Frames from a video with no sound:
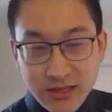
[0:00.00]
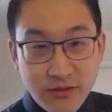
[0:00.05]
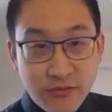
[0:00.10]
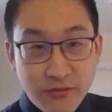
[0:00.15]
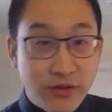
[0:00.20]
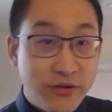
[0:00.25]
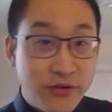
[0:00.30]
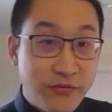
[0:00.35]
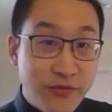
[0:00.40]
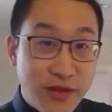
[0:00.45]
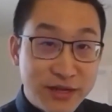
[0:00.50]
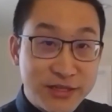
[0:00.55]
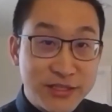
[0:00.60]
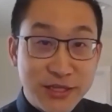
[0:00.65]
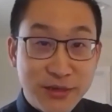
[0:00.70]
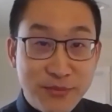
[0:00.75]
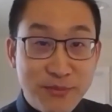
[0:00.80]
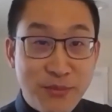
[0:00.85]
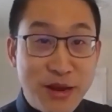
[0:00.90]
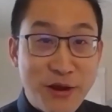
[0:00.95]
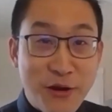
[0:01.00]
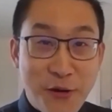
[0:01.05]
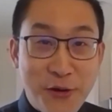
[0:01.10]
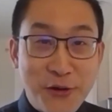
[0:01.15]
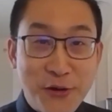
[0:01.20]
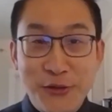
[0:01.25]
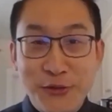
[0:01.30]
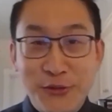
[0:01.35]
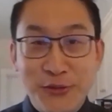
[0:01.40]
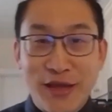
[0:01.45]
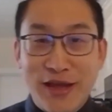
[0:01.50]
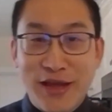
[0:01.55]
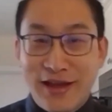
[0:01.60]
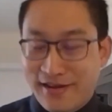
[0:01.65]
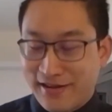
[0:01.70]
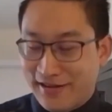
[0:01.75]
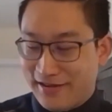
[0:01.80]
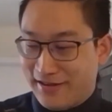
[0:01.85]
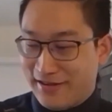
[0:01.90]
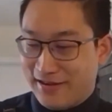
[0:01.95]
Fun fact, some might argue
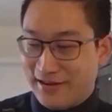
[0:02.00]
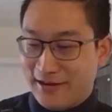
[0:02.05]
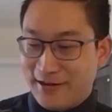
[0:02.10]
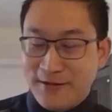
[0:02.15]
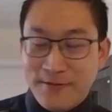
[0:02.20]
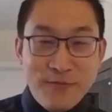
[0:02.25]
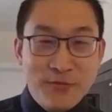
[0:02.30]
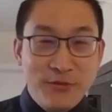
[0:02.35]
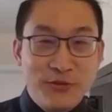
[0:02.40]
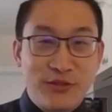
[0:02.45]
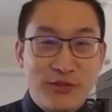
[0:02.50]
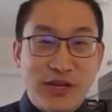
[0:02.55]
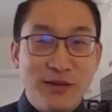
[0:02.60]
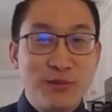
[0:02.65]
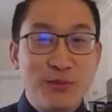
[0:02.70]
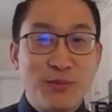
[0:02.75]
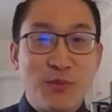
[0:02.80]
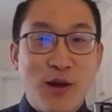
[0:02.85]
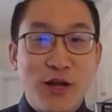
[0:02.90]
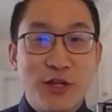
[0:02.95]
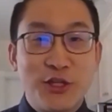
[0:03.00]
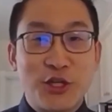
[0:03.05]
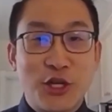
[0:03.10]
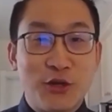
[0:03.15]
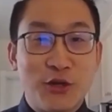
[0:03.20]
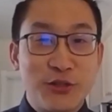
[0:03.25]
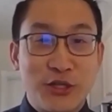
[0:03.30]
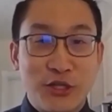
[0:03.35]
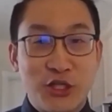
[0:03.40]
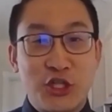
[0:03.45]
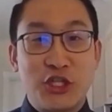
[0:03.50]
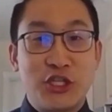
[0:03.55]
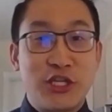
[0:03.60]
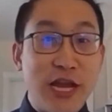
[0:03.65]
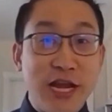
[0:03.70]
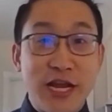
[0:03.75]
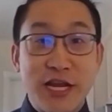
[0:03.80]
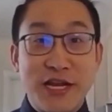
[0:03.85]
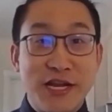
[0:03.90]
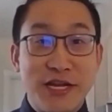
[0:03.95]
that James Bond chose to
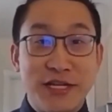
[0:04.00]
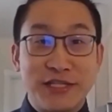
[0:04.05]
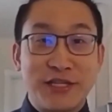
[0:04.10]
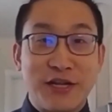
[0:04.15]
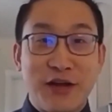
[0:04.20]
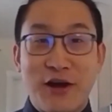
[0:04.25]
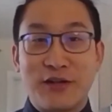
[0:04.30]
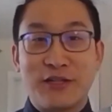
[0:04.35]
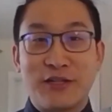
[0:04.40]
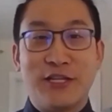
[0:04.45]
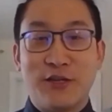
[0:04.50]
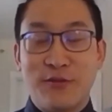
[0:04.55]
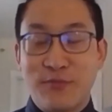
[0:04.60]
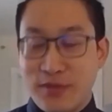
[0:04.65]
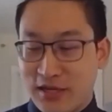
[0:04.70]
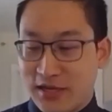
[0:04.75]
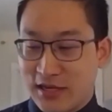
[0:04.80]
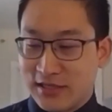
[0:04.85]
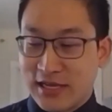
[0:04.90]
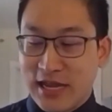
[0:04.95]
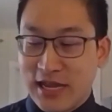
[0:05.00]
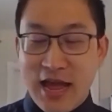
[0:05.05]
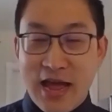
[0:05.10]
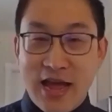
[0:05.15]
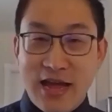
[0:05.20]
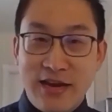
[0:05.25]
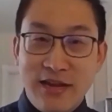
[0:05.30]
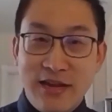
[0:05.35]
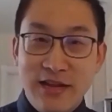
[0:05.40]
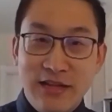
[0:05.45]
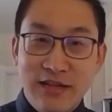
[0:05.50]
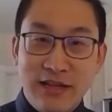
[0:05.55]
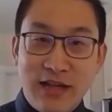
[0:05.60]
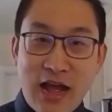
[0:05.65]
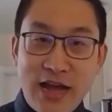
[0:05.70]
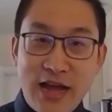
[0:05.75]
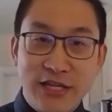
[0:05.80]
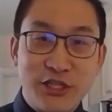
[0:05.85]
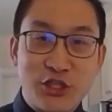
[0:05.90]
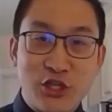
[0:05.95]
shake his cocktail because it had
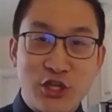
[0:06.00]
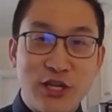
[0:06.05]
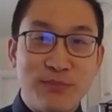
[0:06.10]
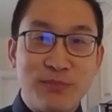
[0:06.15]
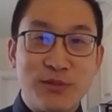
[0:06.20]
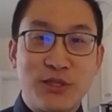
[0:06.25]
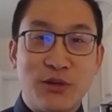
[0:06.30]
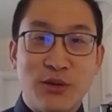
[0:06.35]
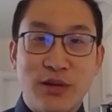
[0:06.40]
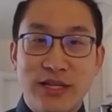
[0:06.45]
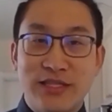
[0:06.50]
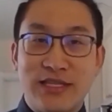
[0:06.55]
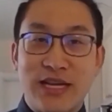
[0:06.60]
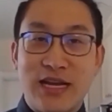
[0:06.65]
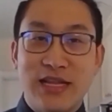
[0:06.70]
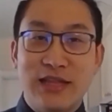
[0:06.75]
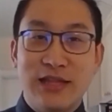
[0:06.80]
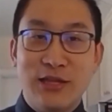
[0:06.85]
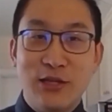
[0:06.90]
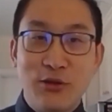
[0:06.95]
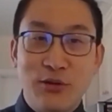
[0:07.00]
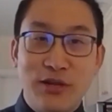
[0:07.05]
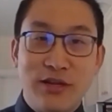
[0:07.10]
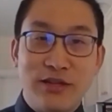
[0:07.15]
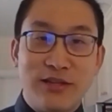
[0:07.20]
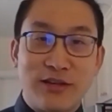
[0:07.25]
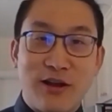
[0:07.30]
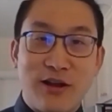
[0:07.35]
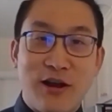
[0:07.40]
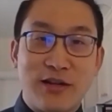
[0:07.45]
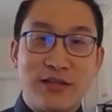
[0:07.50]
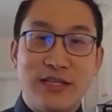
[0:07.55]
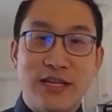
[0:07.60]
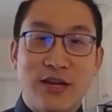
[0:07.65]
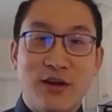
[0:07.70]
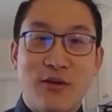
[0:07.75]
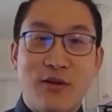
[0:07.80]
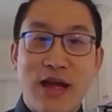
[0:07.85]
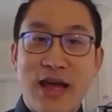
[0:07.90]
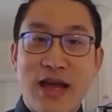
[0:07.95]
ice chips, so it diluted the
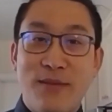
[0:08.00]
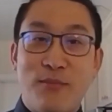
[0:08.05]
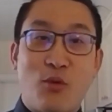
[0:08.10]
cocktail, add